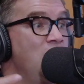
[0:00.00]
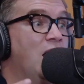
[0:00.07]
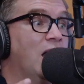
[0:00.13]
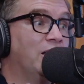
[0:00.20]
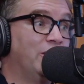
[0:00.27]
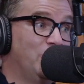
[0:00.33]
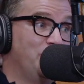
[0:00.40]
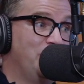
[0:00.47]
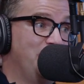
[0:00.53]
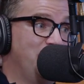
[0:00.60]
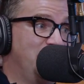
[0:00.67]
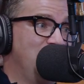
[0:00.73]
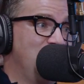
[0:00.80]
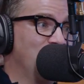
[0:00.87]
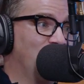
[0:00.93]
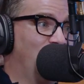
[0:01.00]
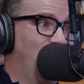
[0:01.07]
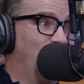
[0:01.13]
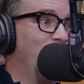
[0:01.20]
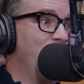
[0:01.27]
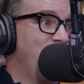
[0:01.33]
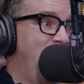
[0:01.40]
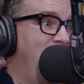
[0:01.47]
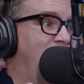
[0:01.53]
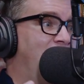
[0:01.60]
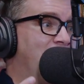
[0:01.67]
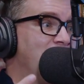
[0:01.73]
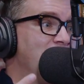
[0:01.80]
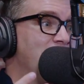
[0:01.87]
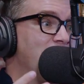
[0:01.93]
A little bit of a teaser alert. We've had
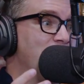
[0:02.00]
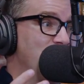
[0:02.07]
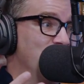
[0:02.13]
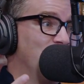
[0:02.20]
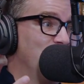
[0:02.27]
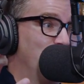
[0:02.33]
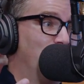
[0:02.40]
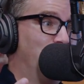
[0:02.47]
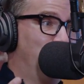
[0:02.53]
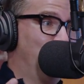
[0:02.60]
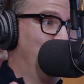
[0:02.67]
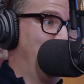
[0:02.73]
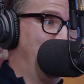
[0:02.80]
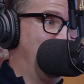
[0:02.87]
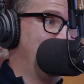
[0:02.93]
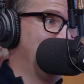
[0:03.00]
these on tour for a little bit.